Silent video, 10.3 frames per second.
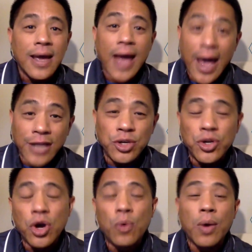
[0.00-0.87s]
As you
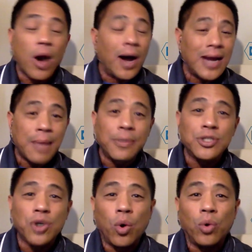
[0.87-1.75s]
know, we were unable to
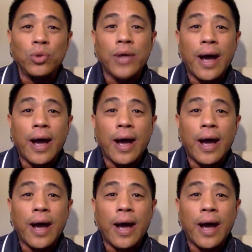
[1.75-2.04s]
hold